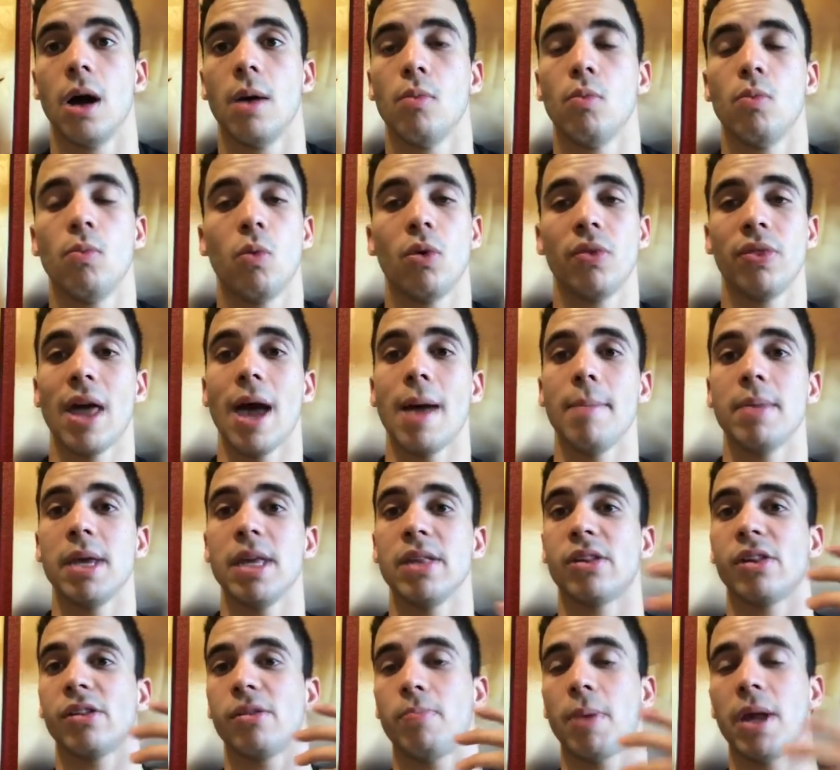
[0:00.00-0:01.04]
What that
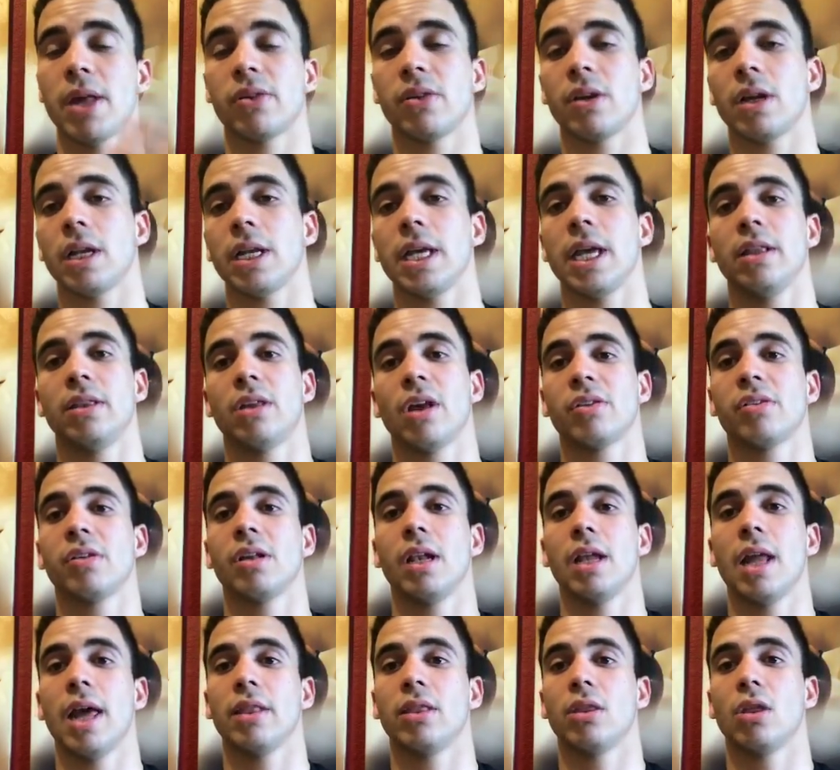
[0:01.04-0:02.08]
means is basically it
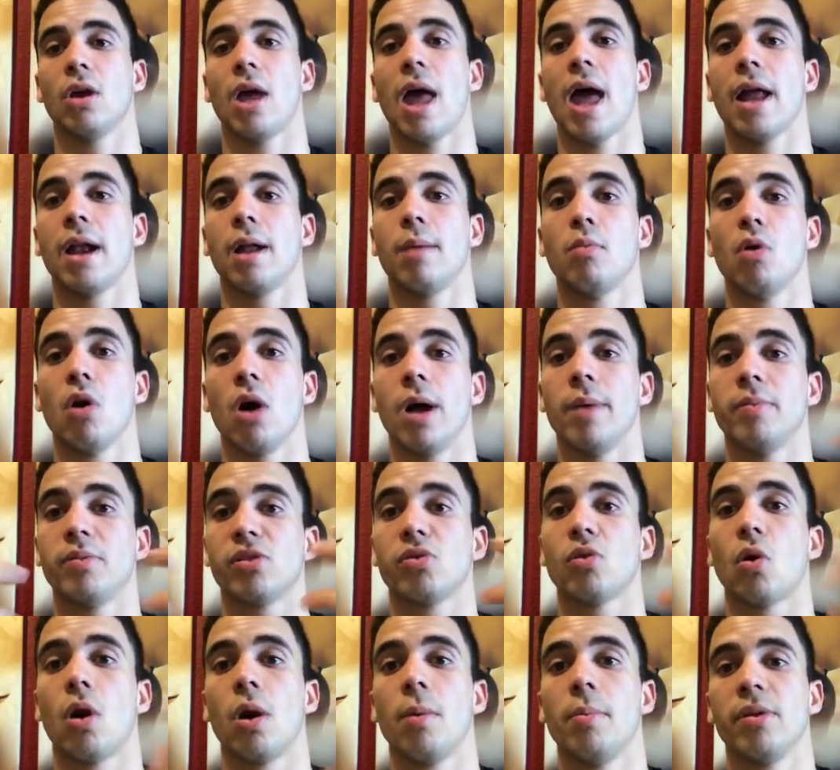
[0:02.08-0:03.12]
doesn't let the animal
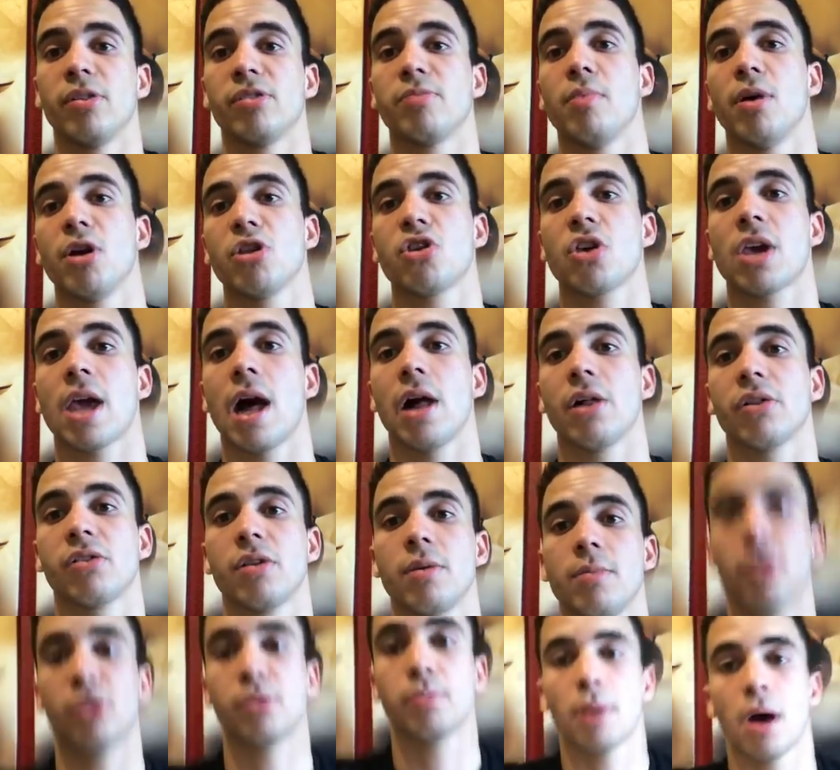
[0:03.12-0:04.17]
absorb as much
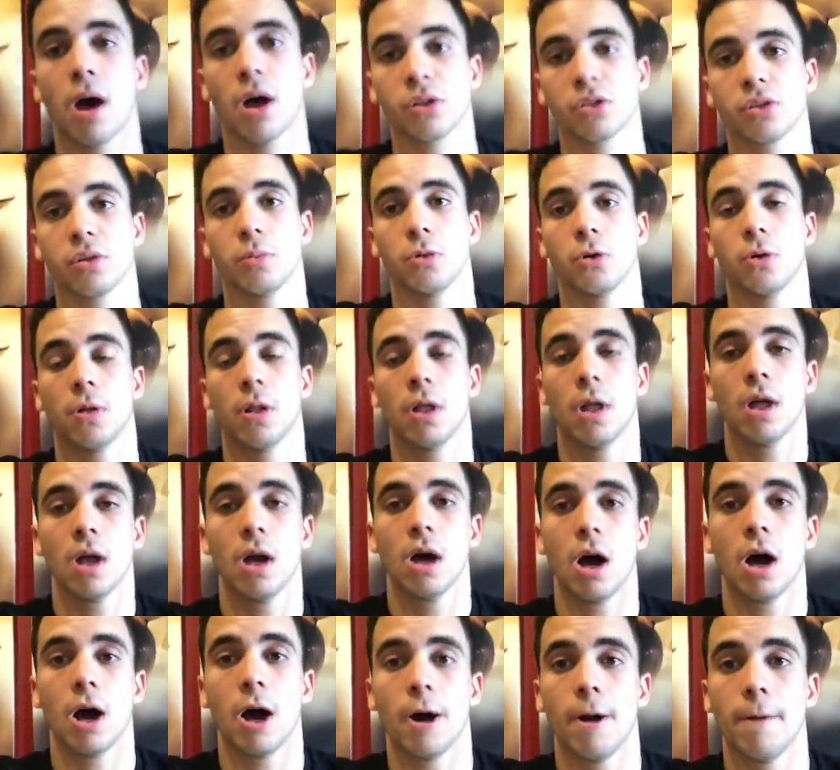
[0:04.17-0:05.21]
calcium as possible.
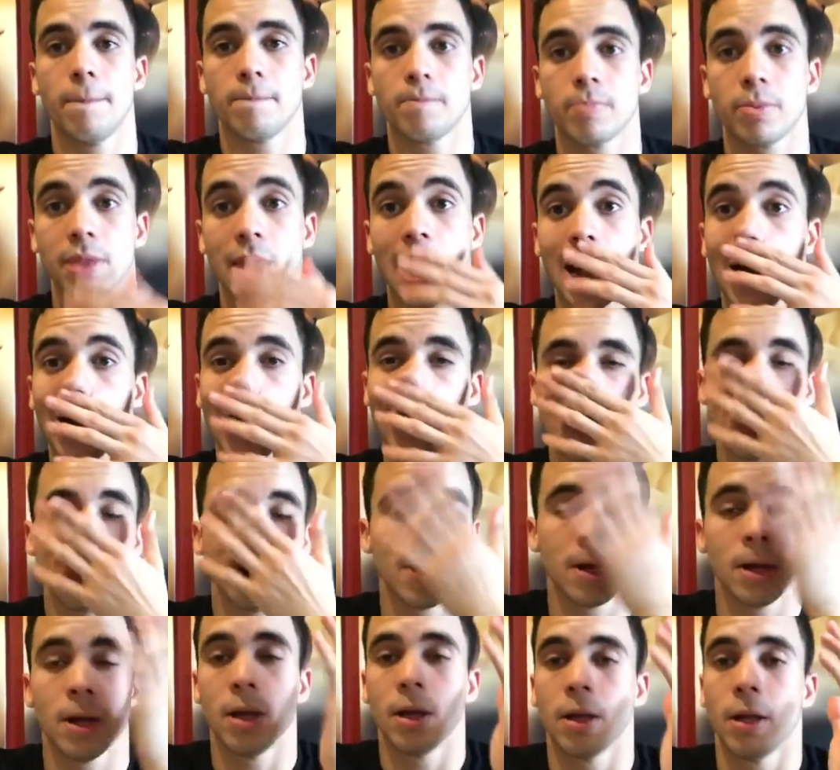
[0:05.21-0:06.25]
Now,
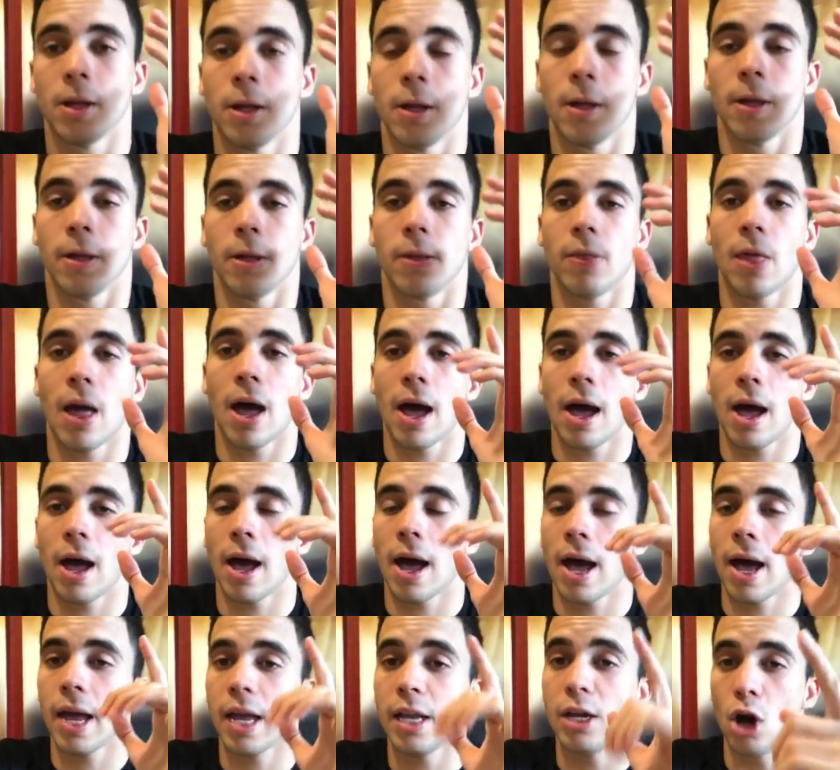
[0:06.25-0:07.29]

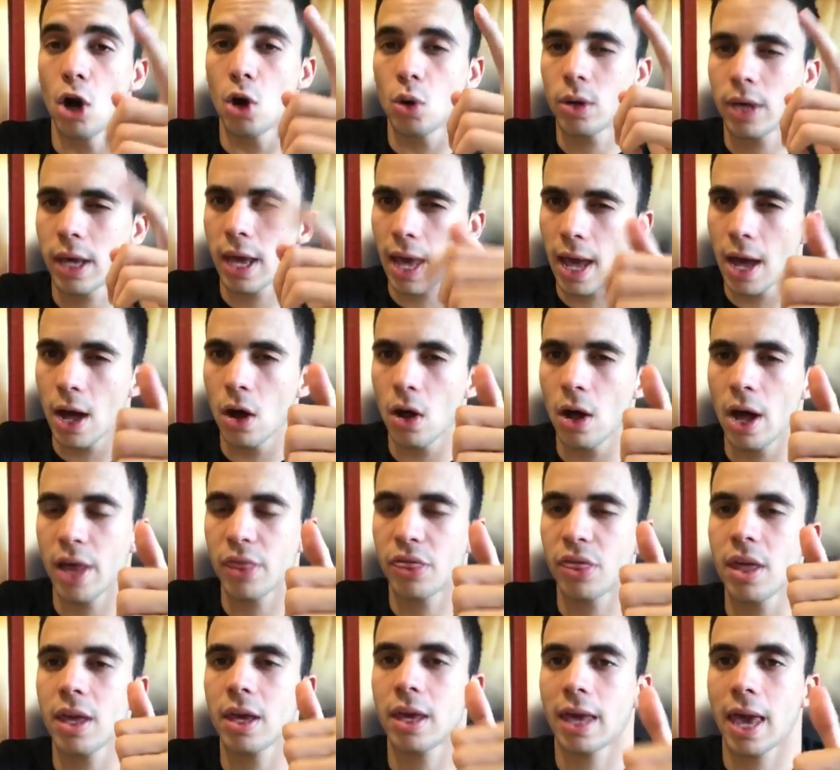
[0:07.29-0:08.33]
I know kale, I
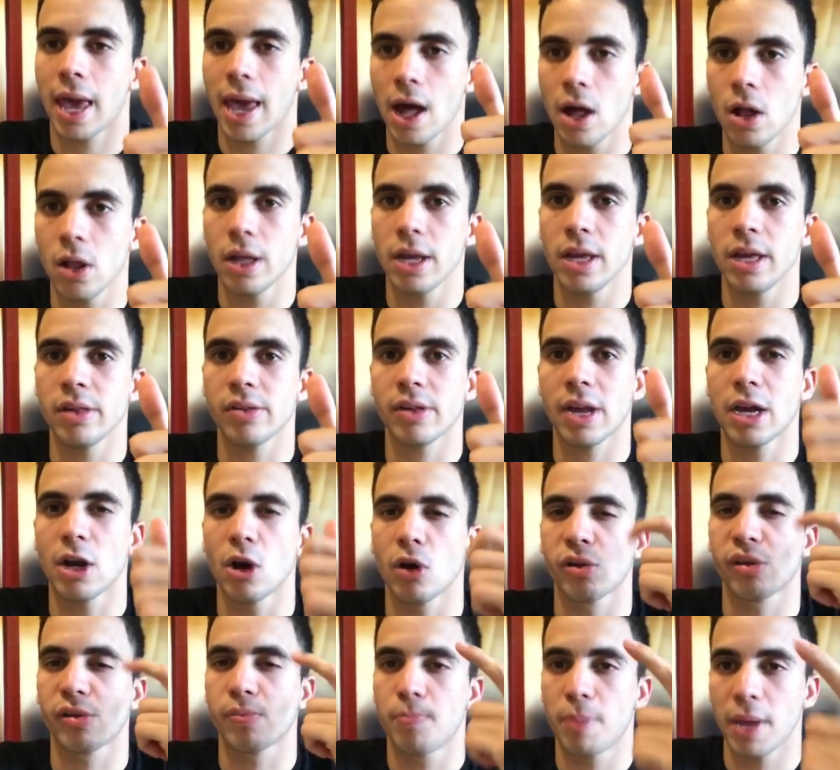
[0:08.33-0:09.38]
think kale is, I
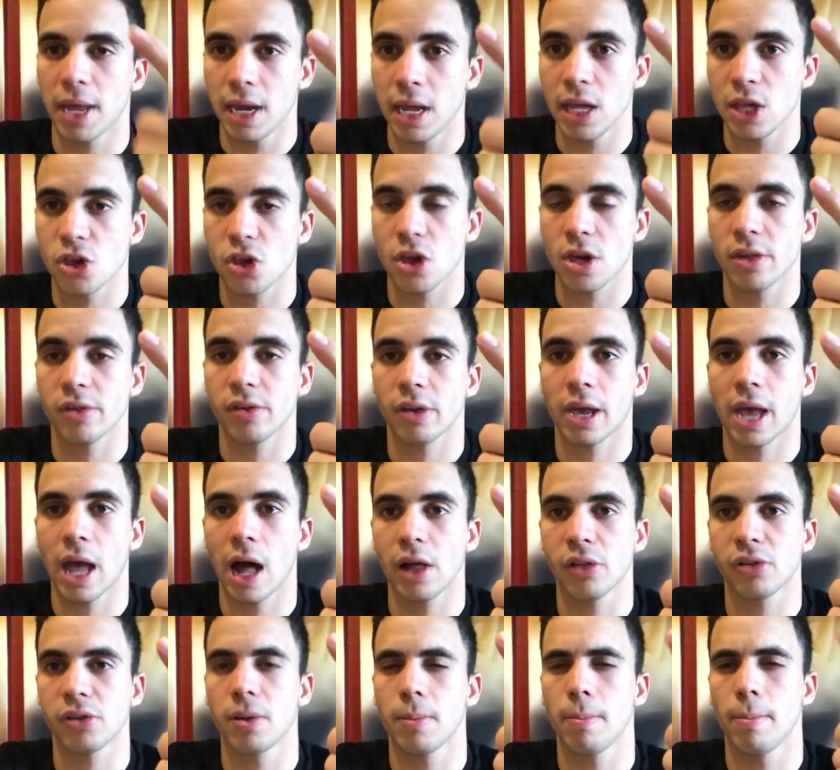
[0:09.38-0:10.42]
know spinach is a
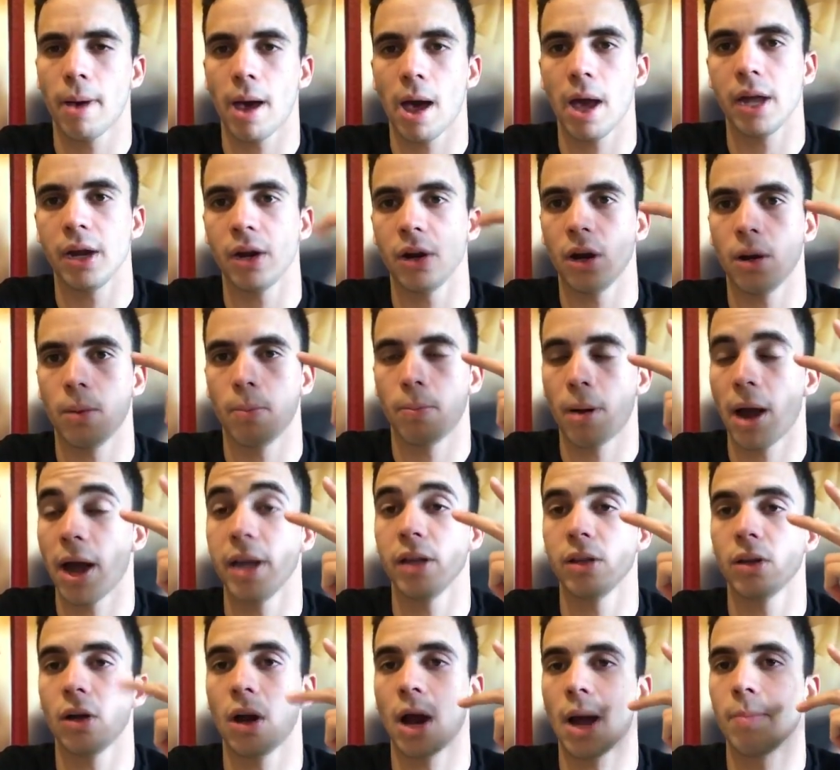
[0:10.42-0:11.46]
calcium
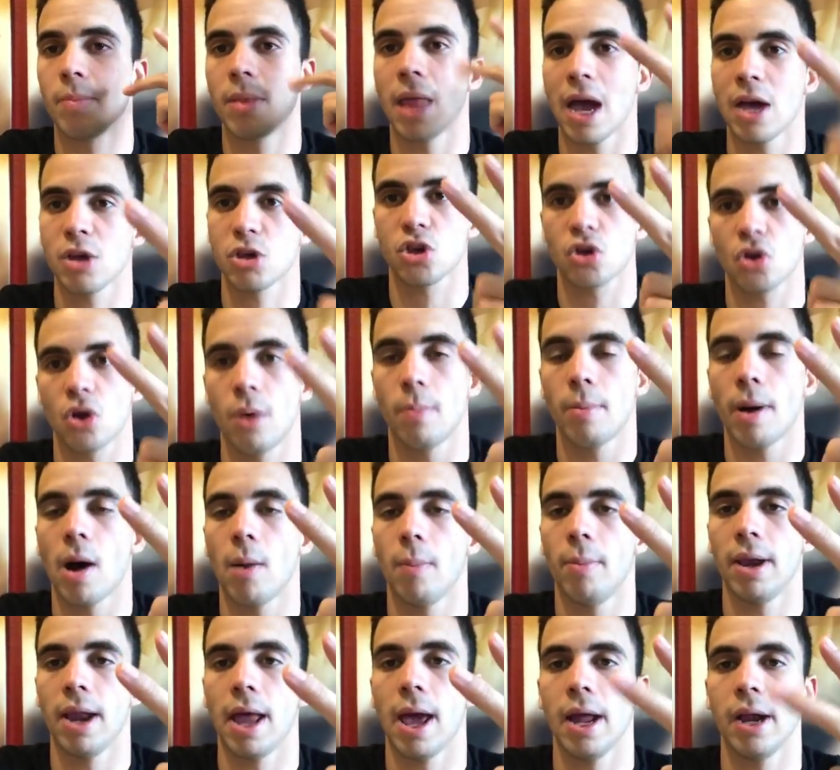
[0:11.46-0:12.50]
binder. I'm not sure
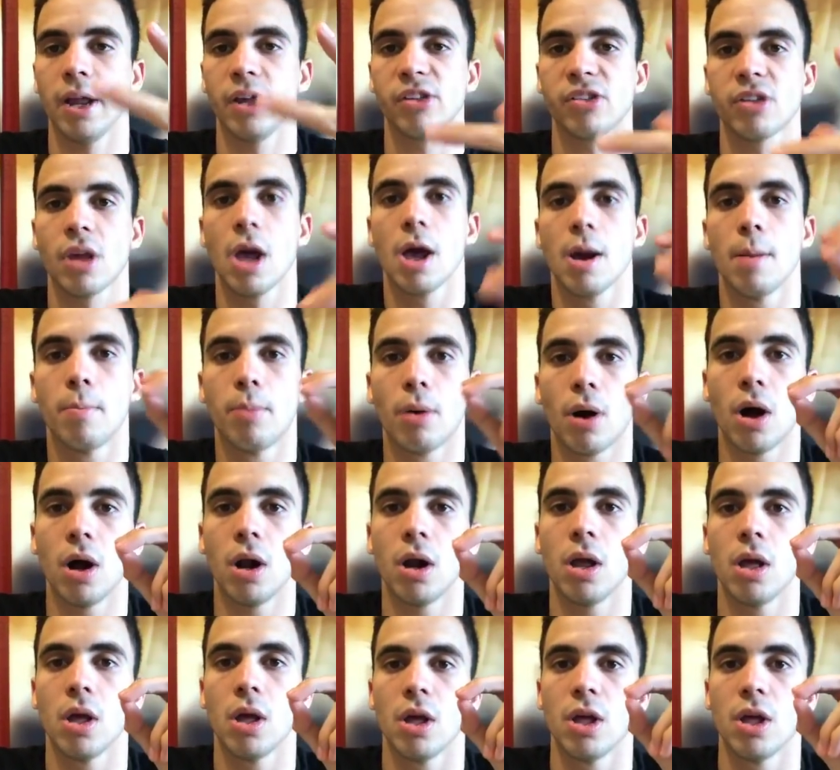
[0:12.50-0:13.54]
about bananas, but